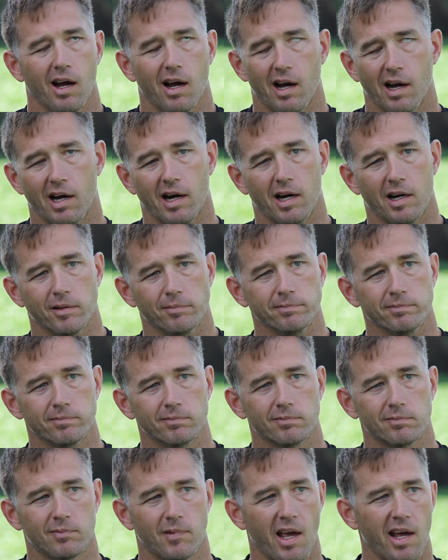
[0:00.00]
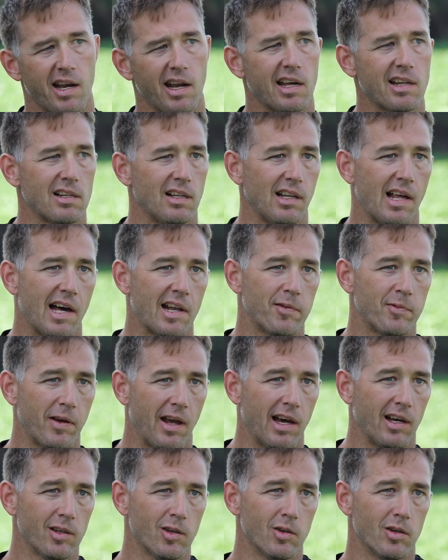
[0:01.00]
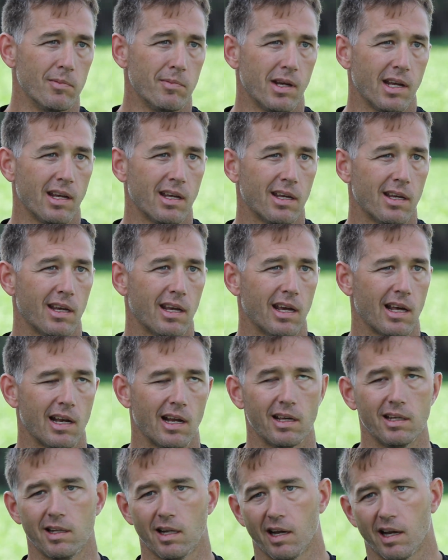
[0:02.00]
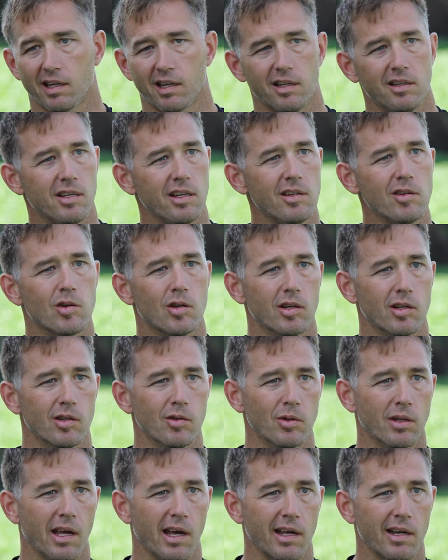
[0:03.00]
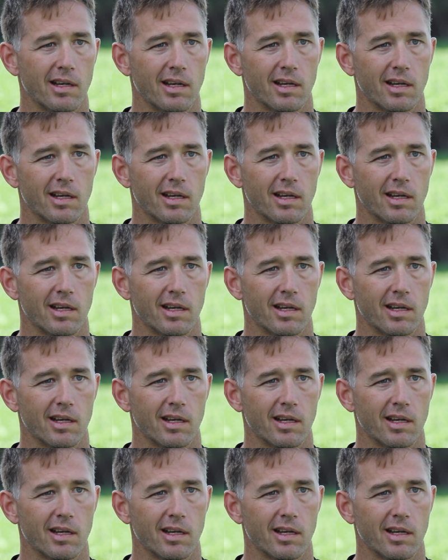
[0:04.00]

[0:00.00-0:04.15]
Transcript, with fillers: Um, that had a lot of value to me, and I and I continue to do that.